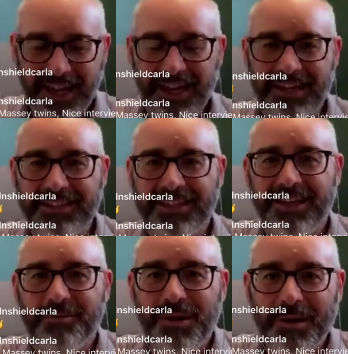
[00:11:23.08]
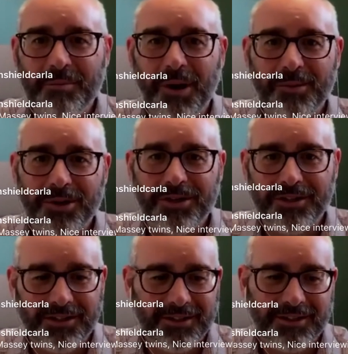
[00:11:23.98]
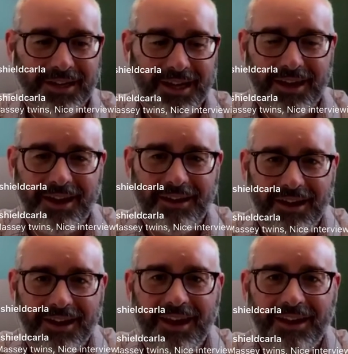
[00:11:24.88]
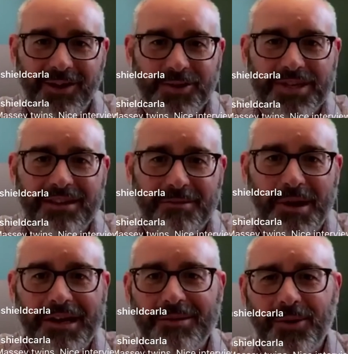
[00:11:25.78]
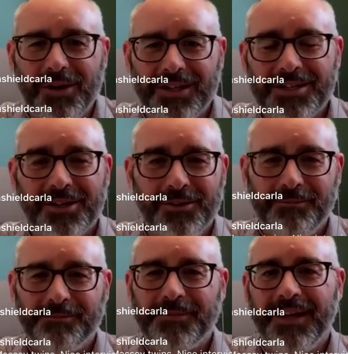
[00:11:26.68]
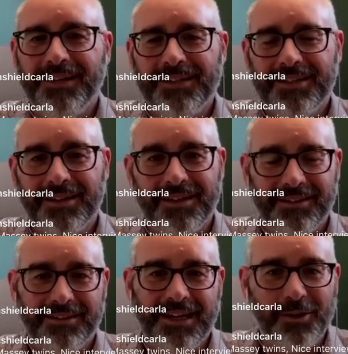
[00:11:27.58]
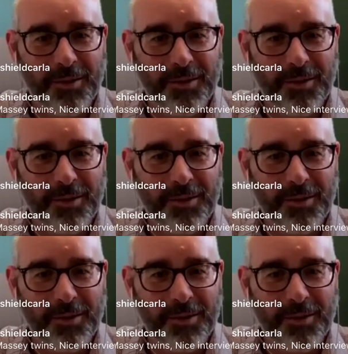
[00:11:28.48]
and uh, my barber I can't I can't go see them anymore. So I need to I don't